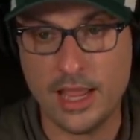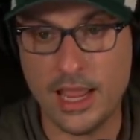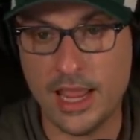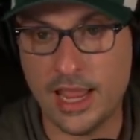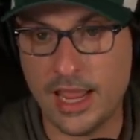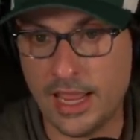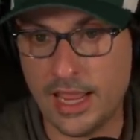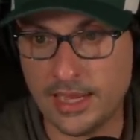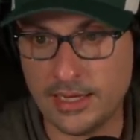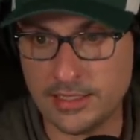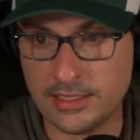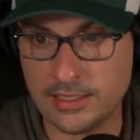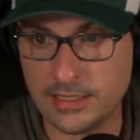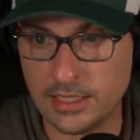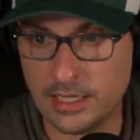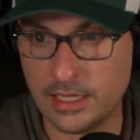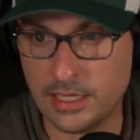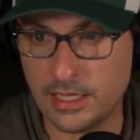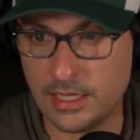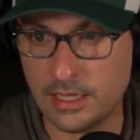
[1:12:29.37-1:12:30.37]
and
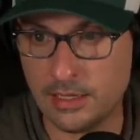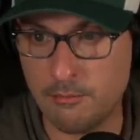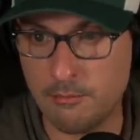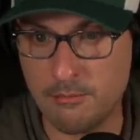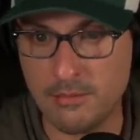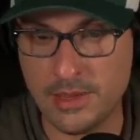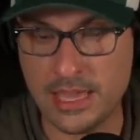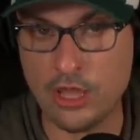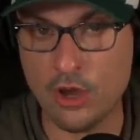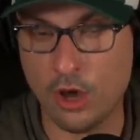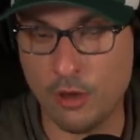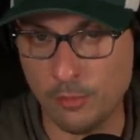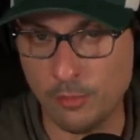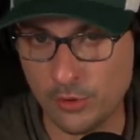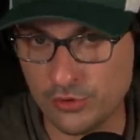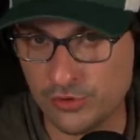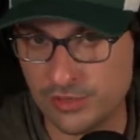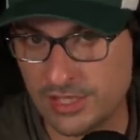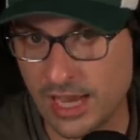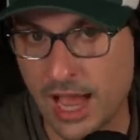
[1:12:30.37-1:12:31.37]
uh, me
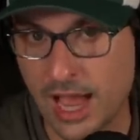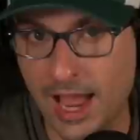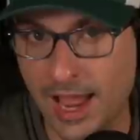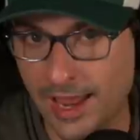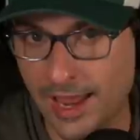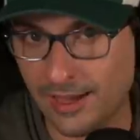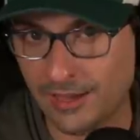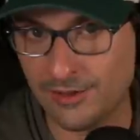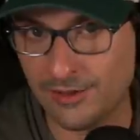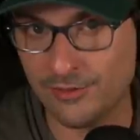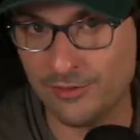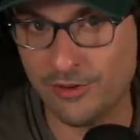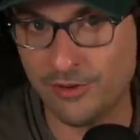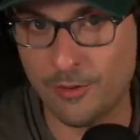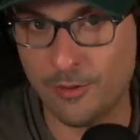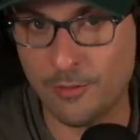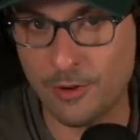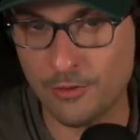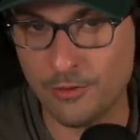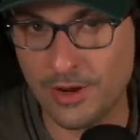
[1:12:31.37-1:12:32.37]
almost dying
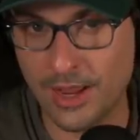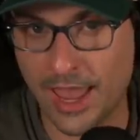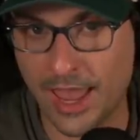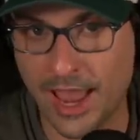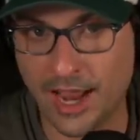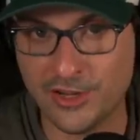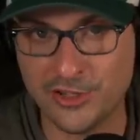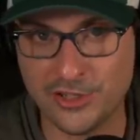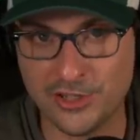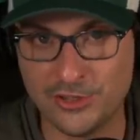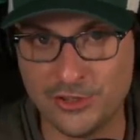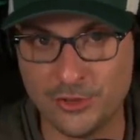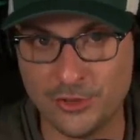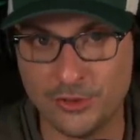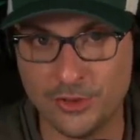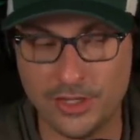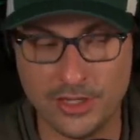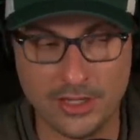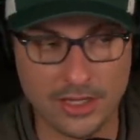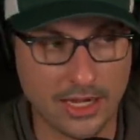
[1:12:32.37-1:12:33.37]
from a reaction
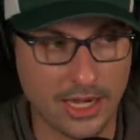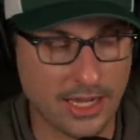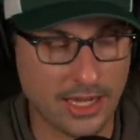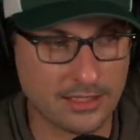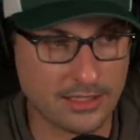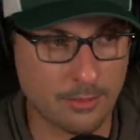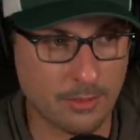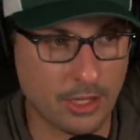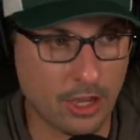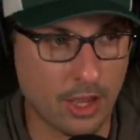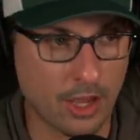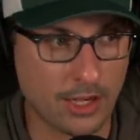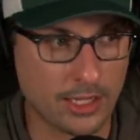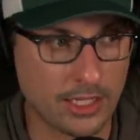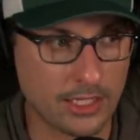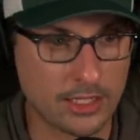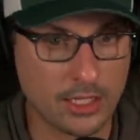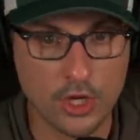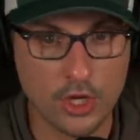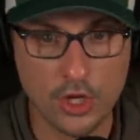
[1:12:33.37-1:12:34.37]
to an
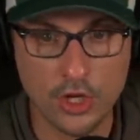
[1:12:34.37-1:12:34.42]
antibiotic